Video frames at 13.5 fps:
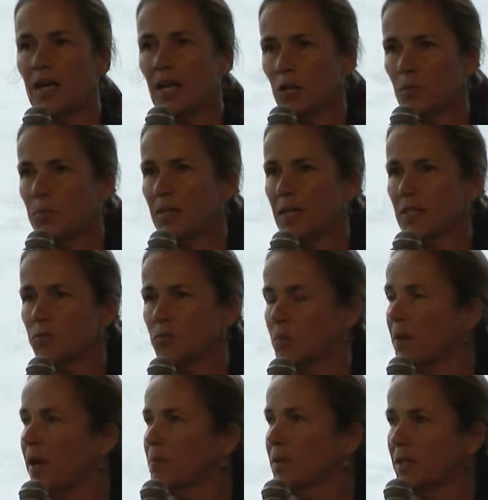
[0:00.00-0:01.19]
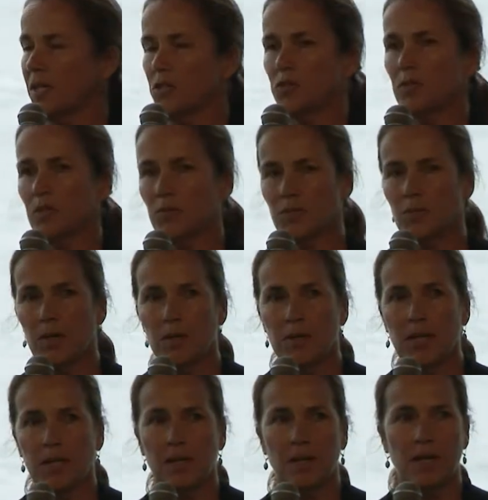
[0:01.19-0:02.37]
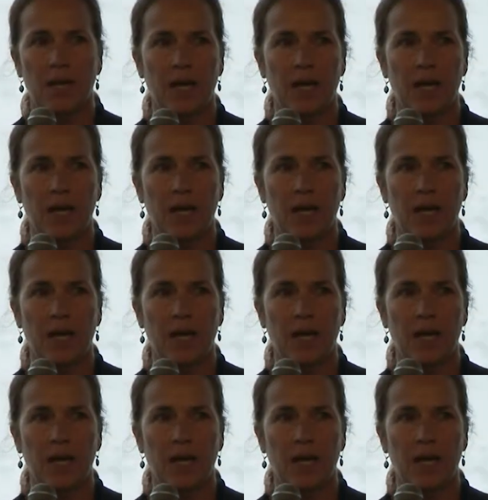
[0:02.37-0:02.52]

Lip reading: in a place where population is growing